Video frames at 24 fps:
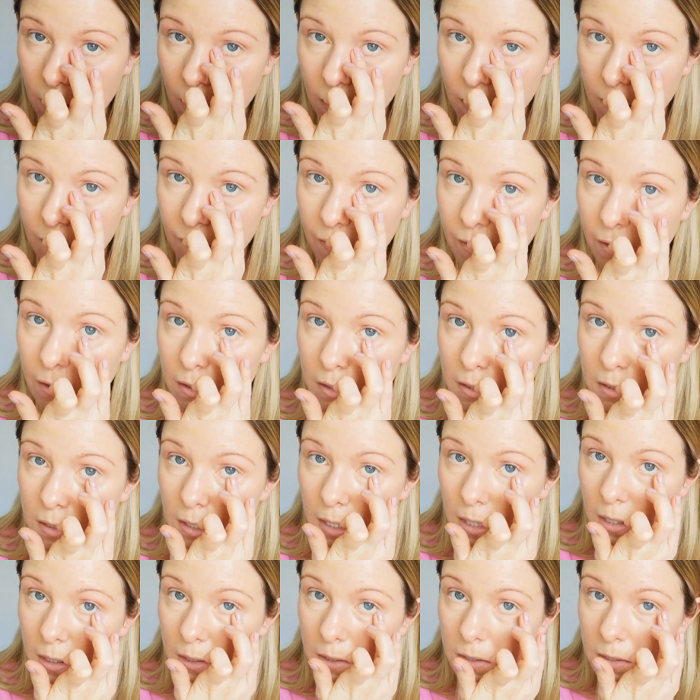If the
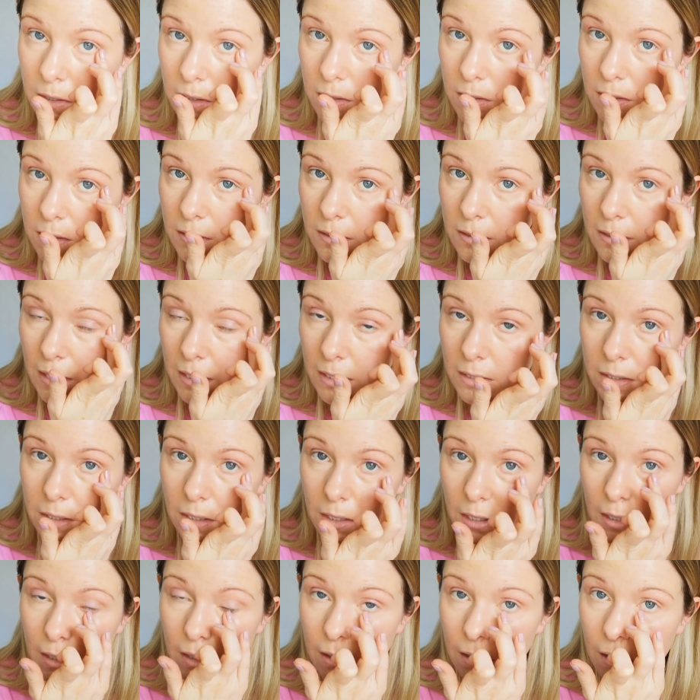concealer's sat
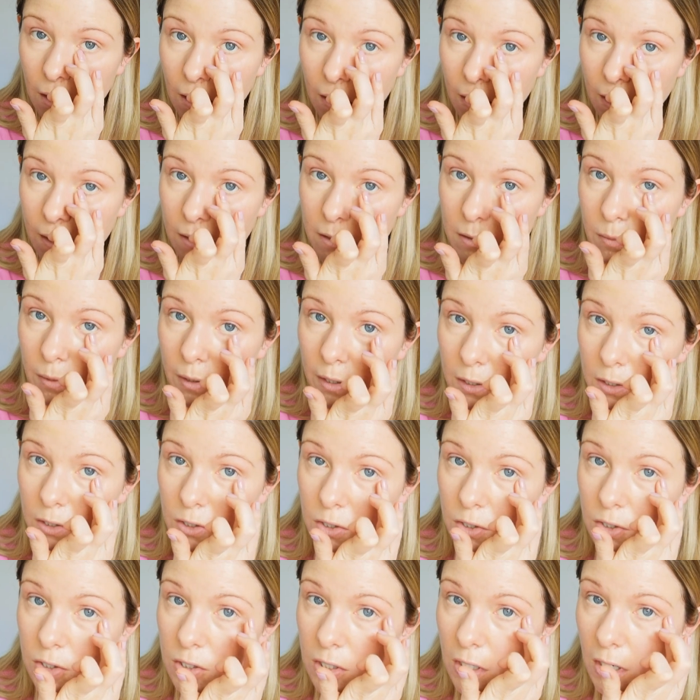in the lines, we can
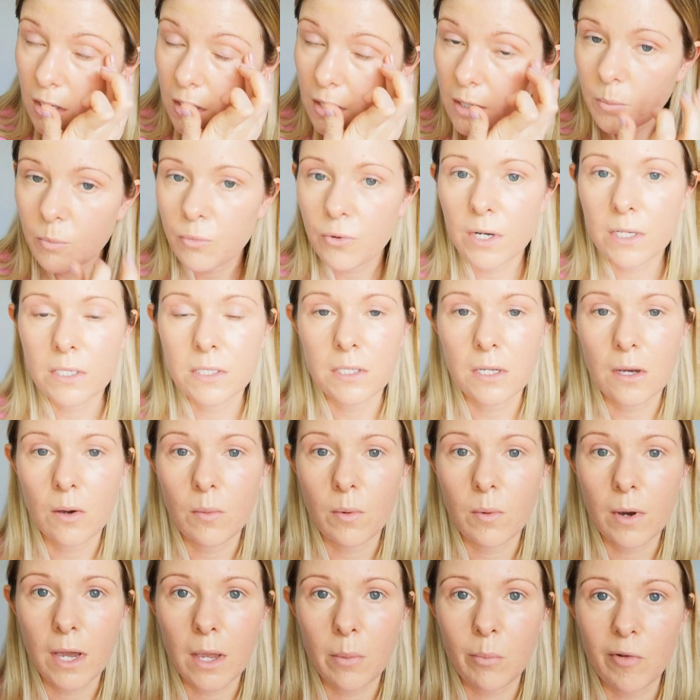just gently press that
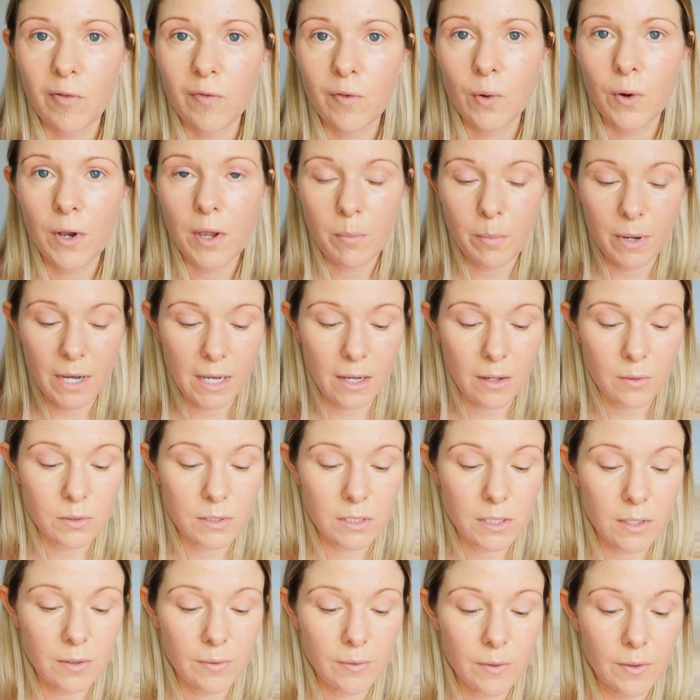away before you
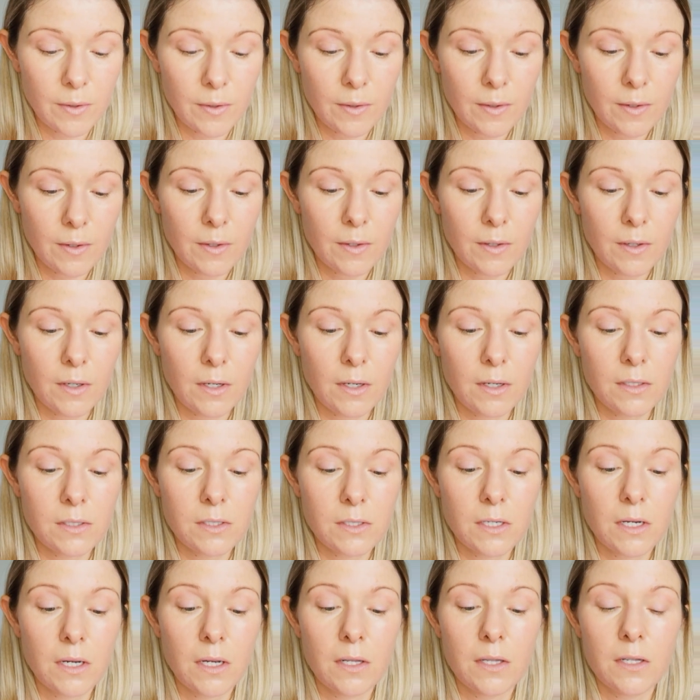powder, and
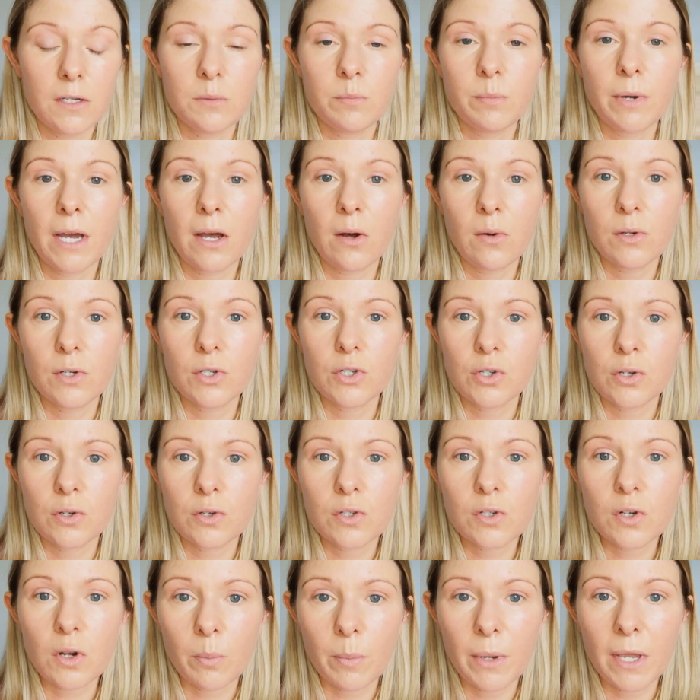this powder should
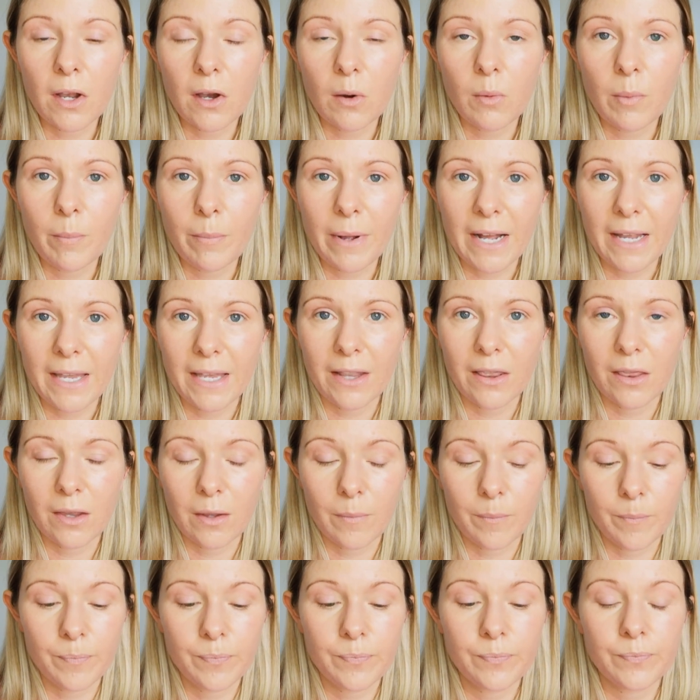stop it going back in them,